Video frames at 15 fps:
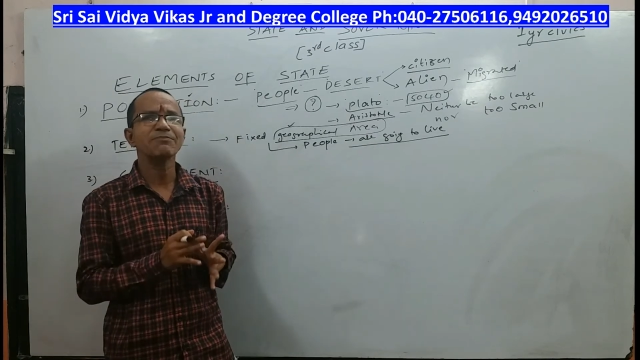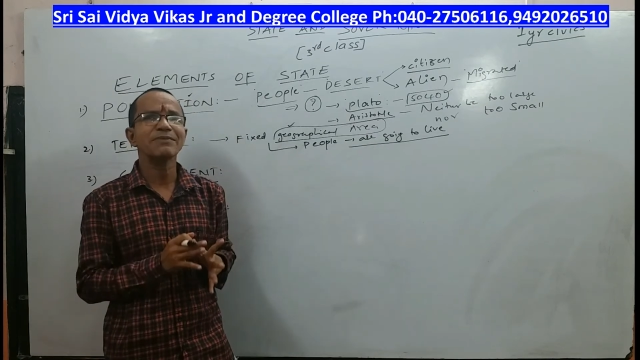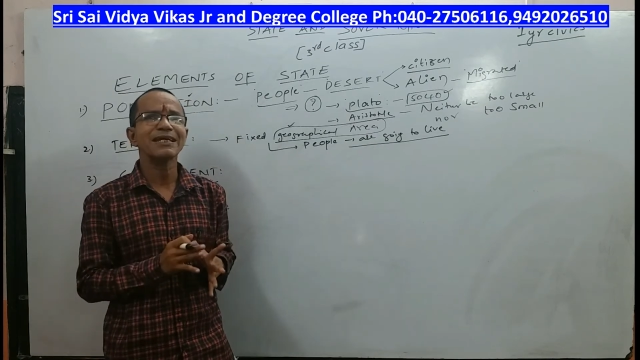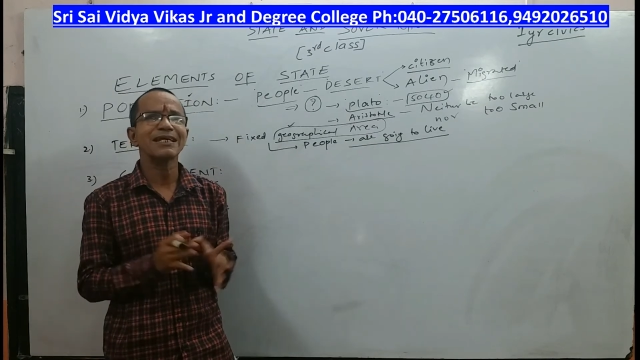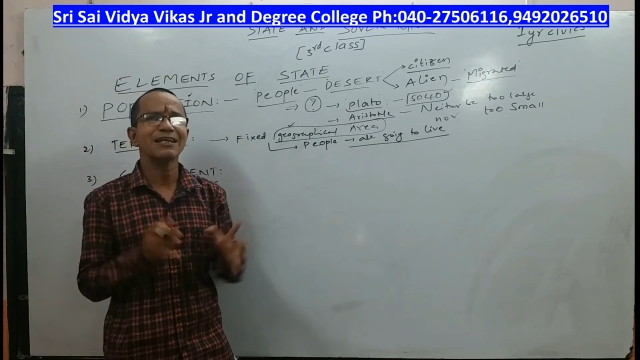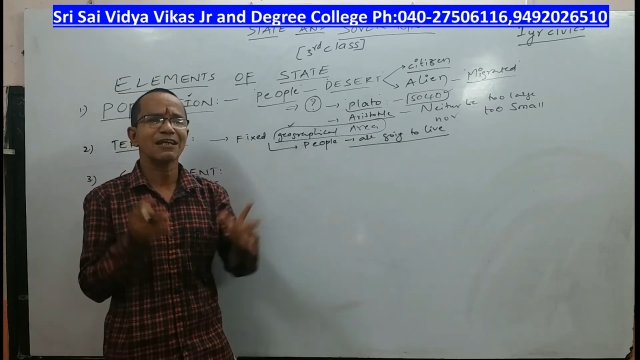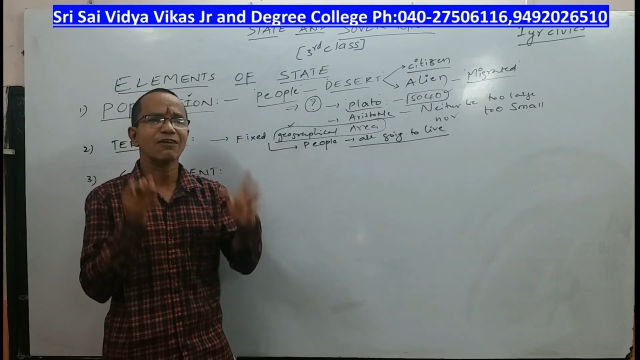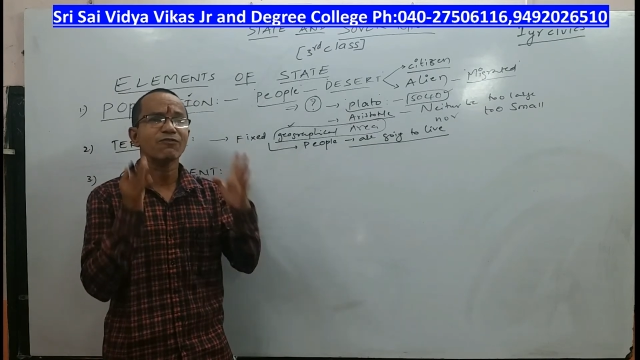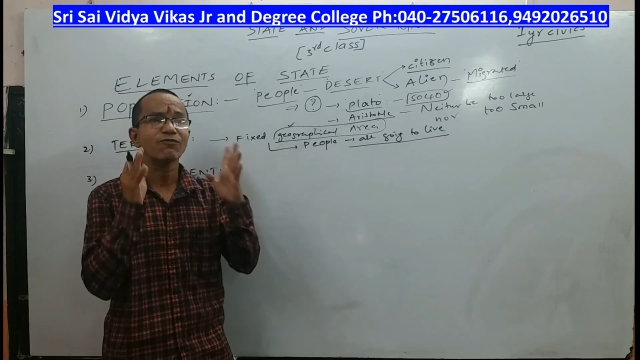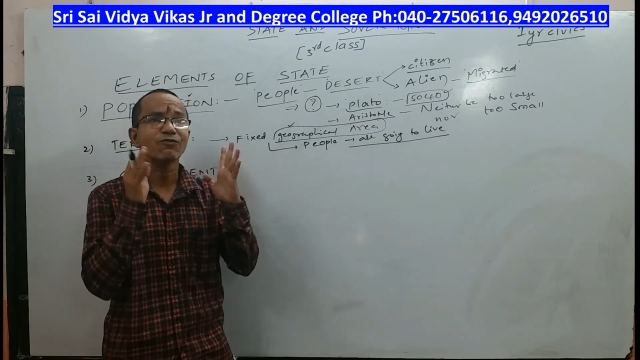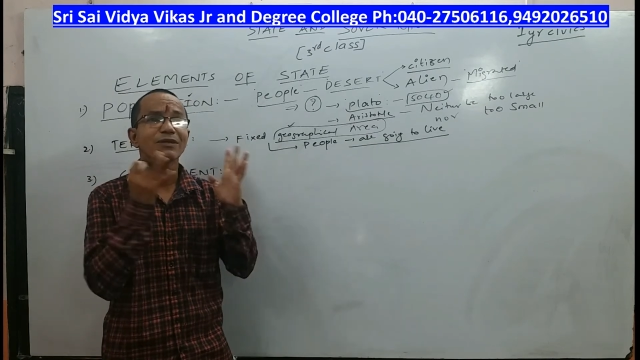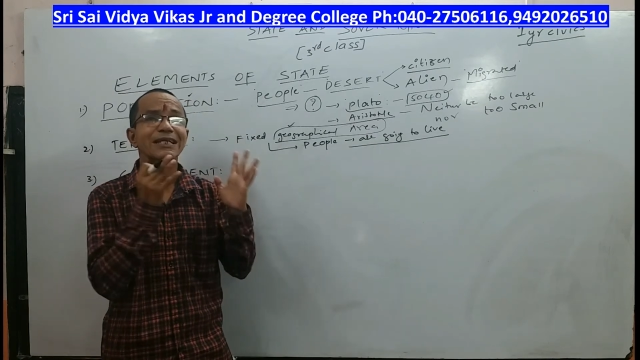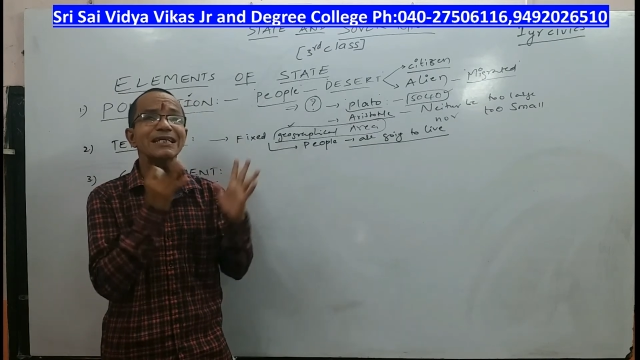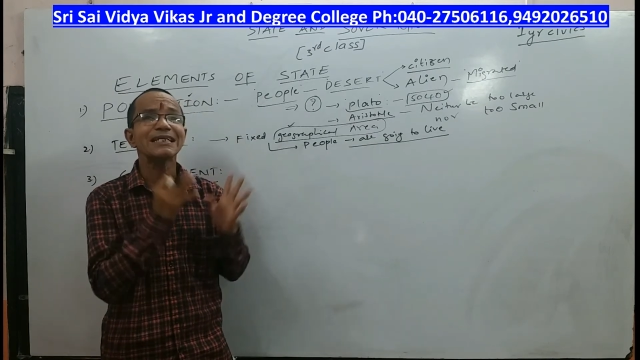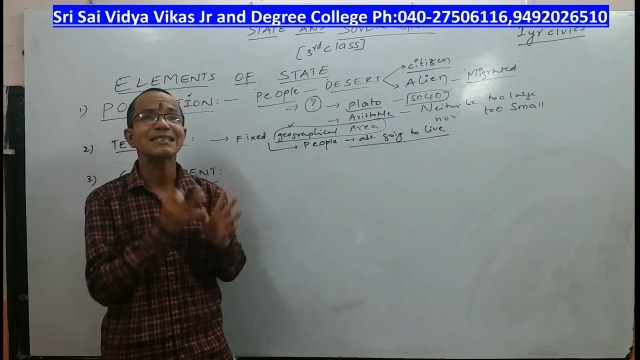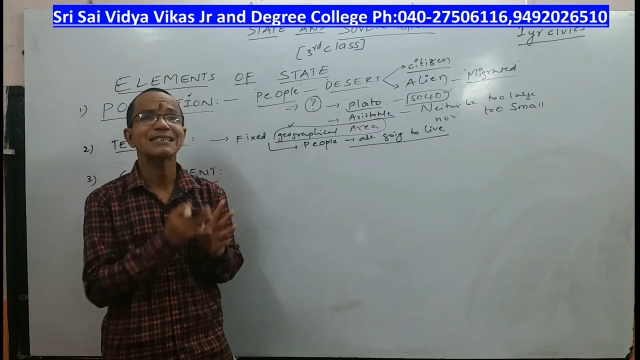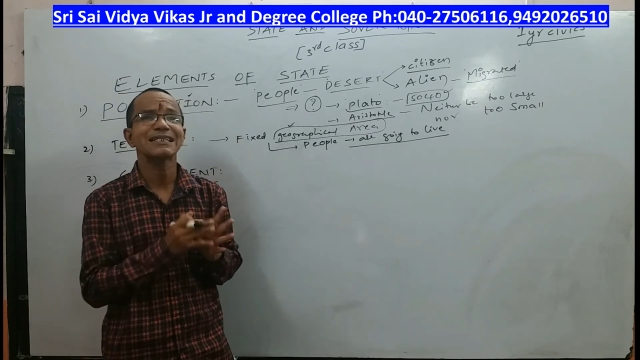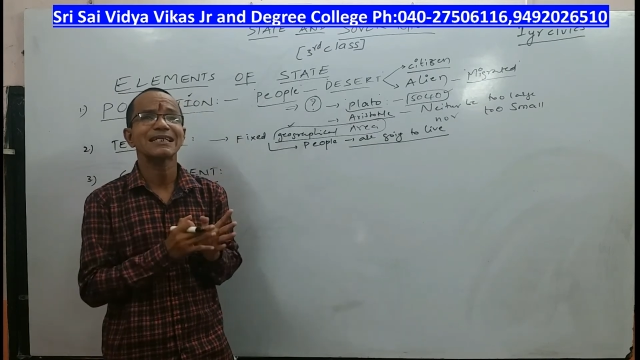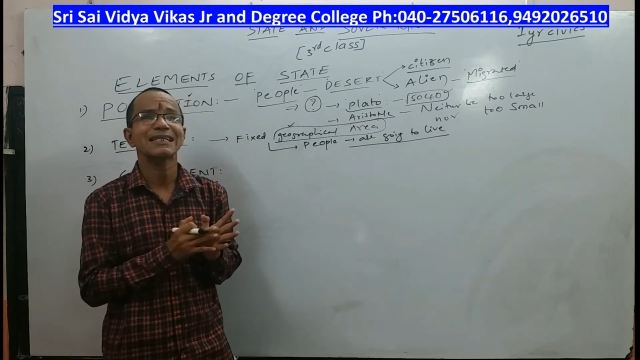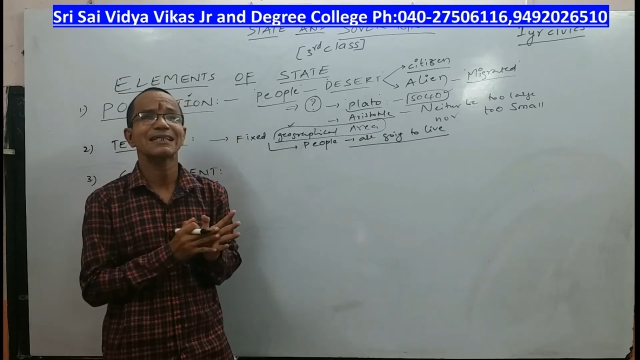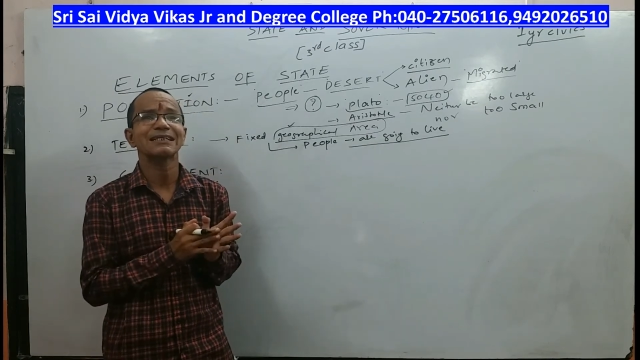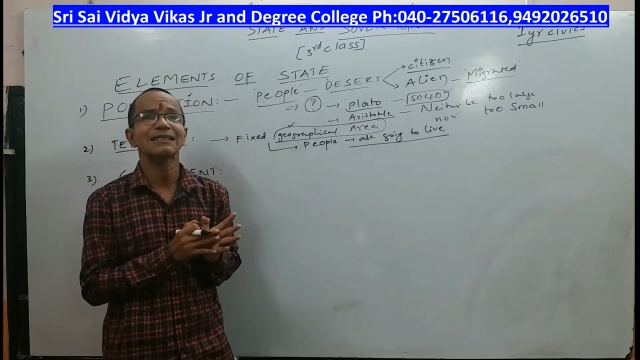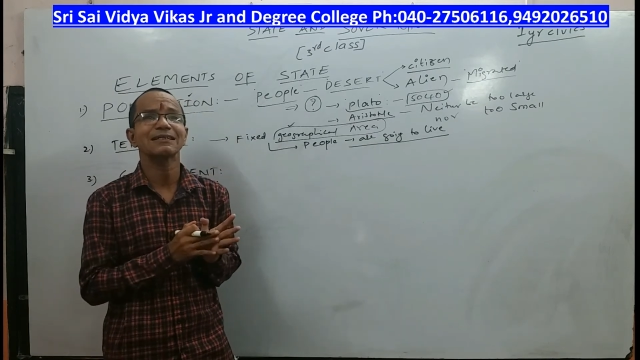may roughly say